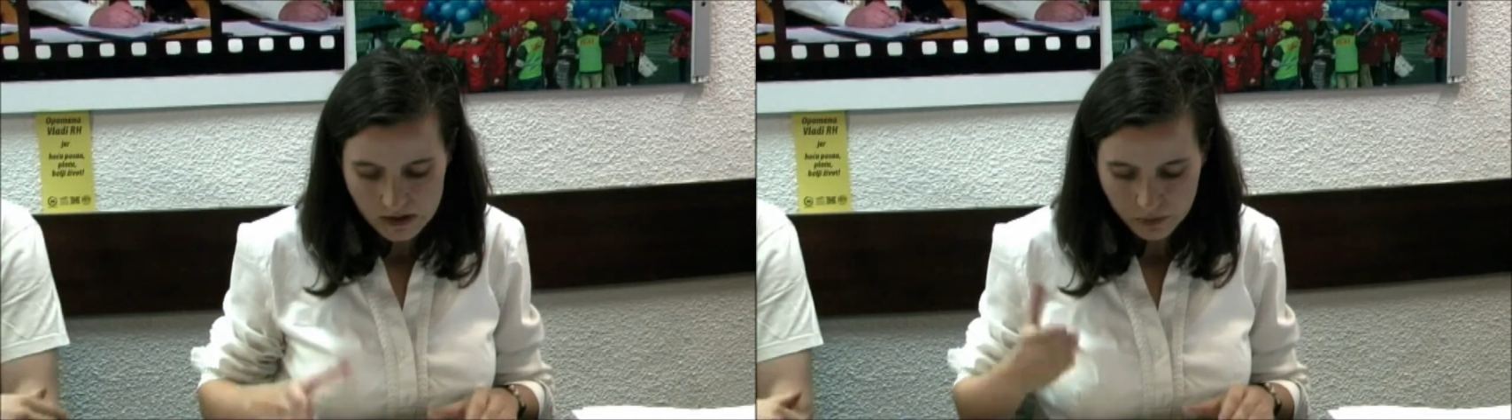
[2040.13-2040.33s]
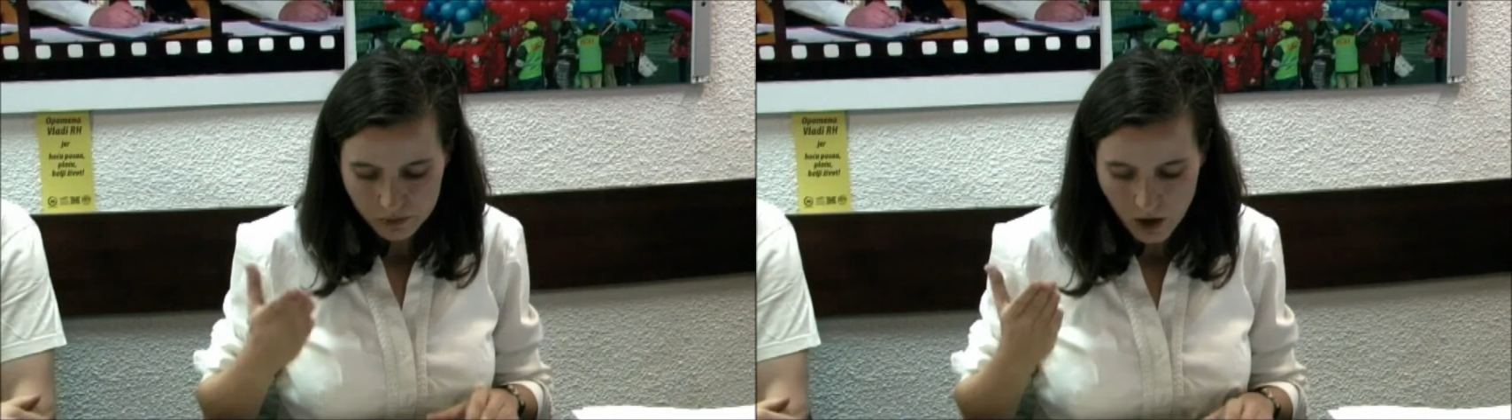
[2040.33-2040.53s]

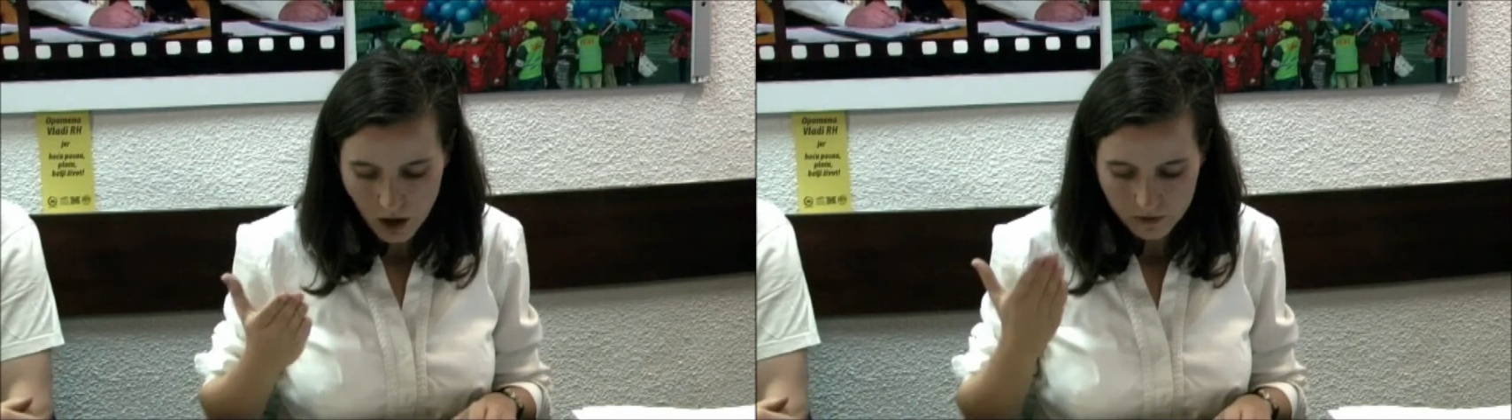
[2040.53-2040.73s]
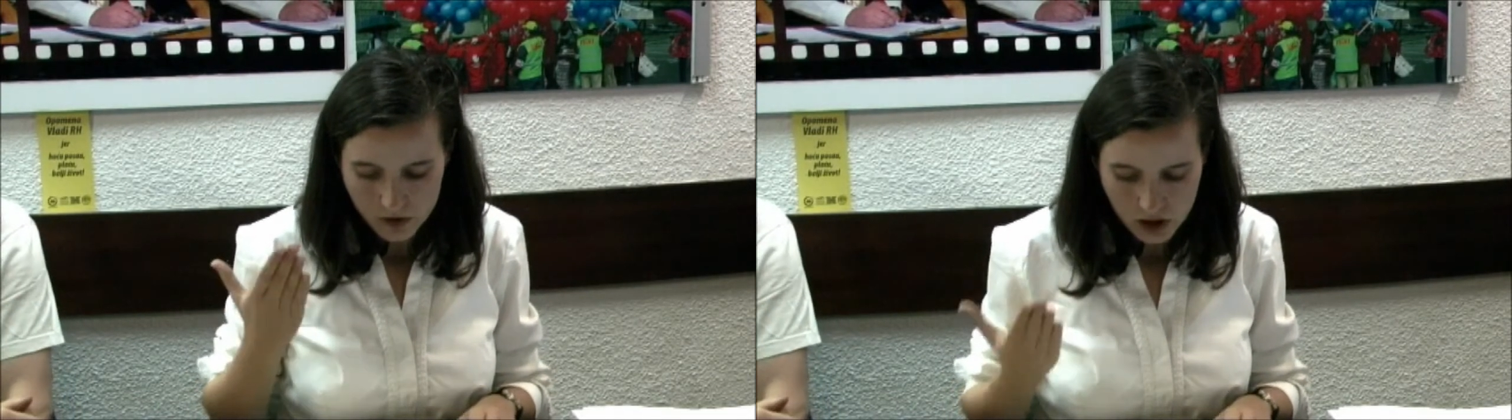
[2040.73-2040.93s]
supply
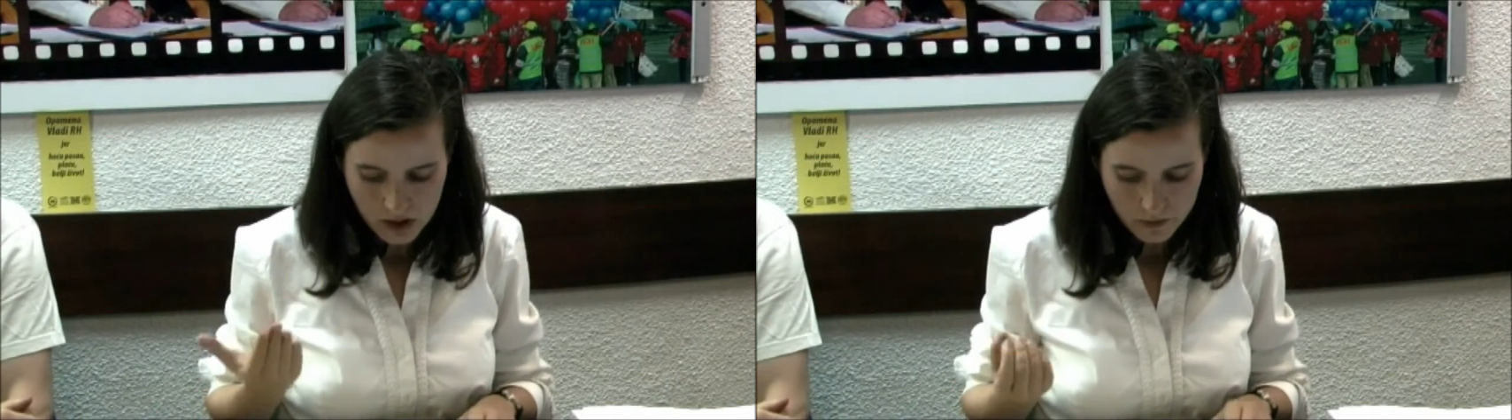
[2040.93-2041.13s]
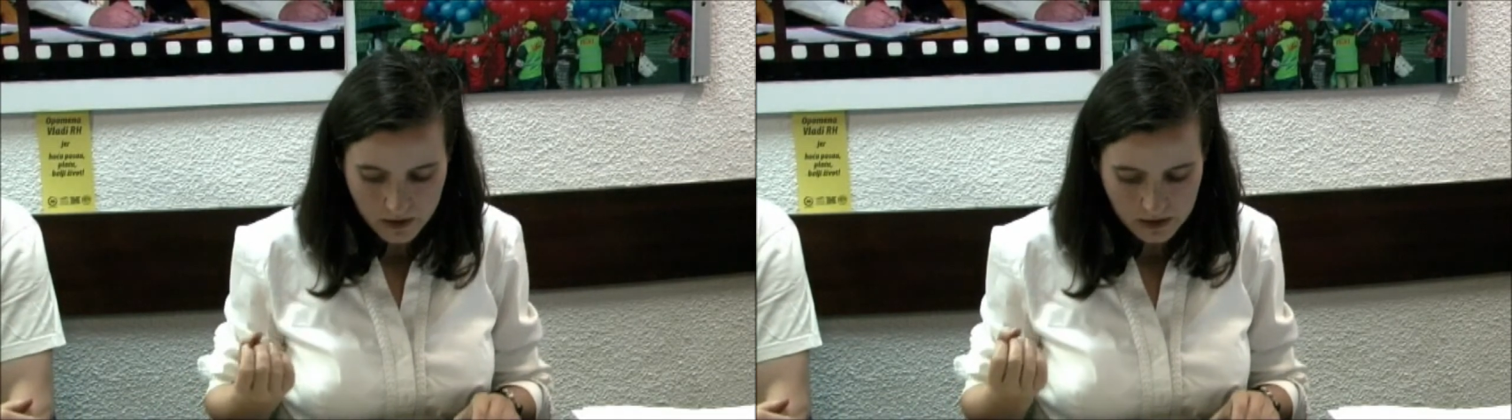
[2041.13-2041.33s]
of a
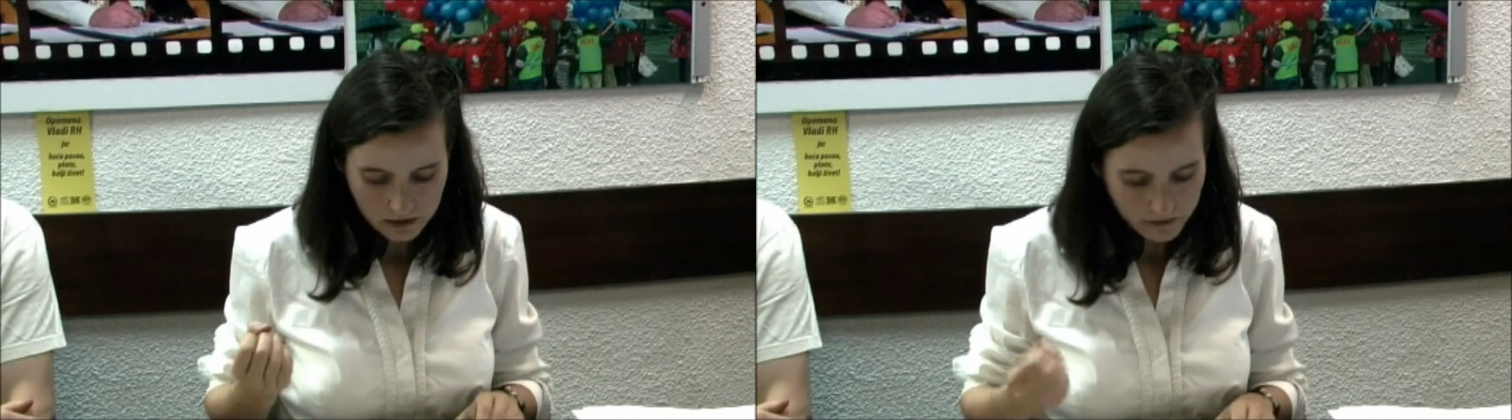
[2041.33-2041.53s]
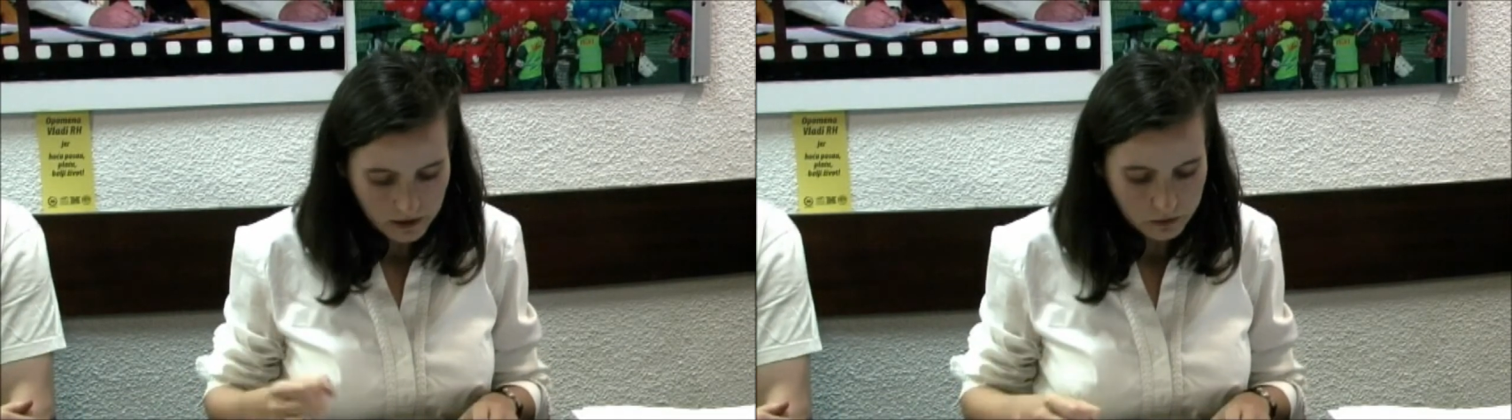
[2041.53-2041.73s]
cheapened
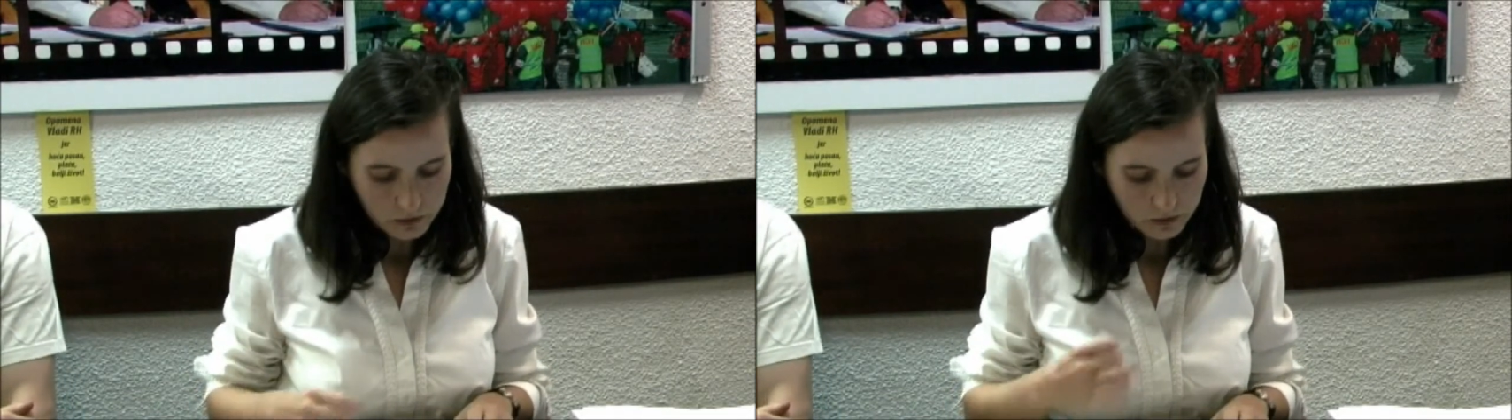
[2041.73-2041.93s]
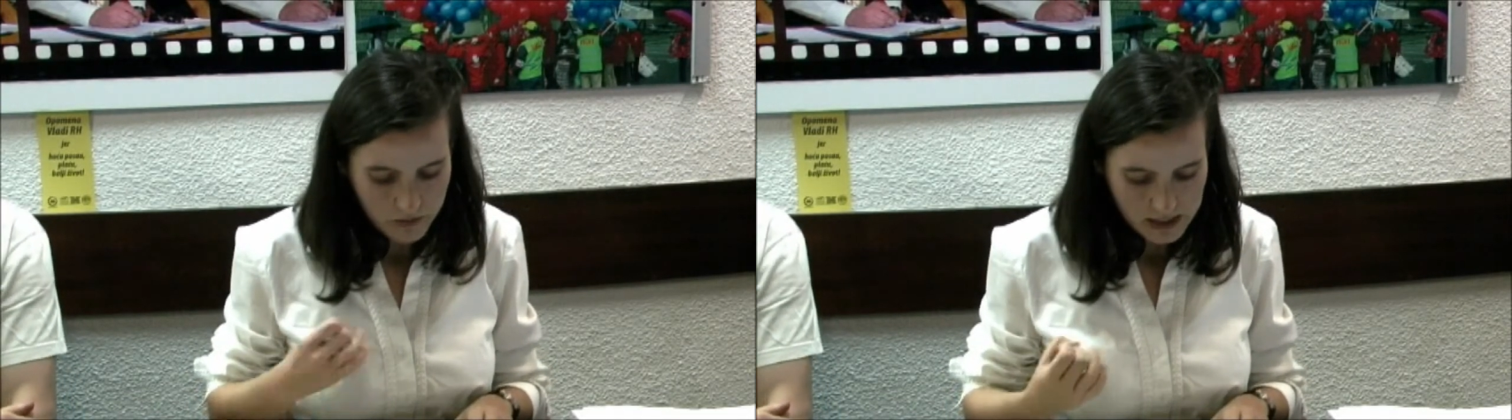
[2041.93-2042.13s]
and
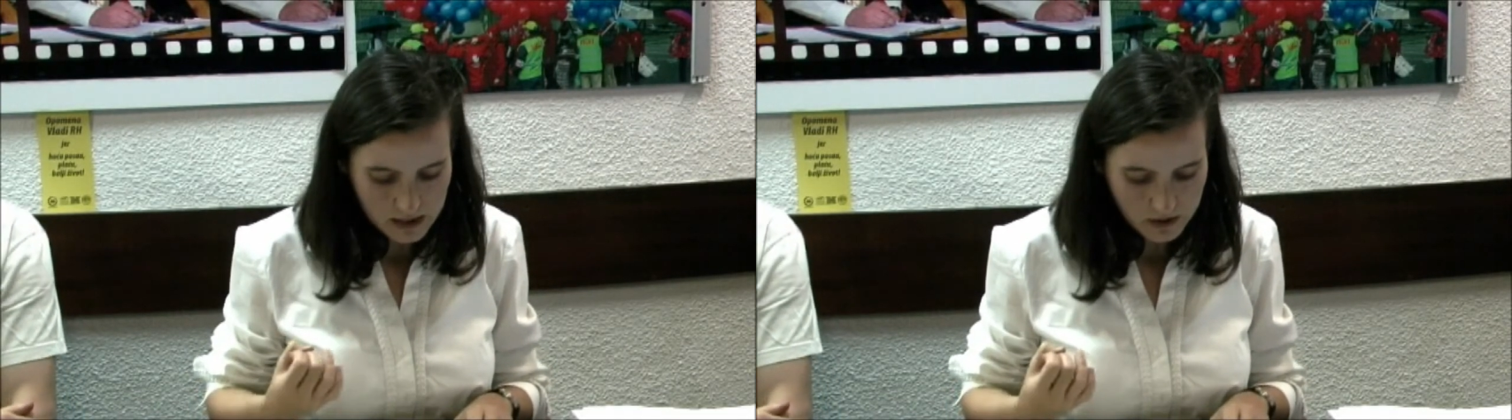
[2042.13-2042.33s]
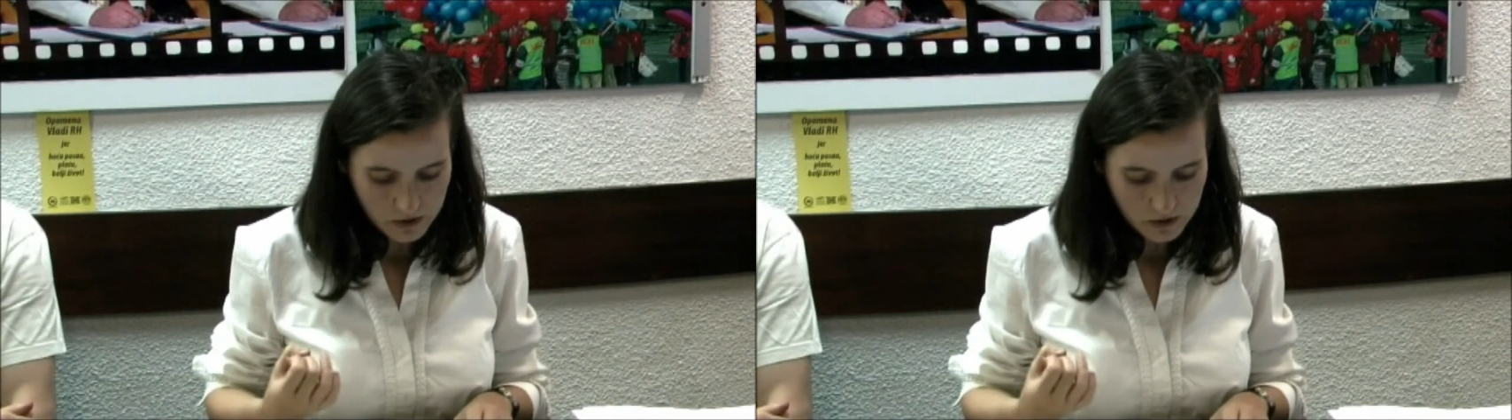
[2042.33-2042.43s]
vulnerable domestic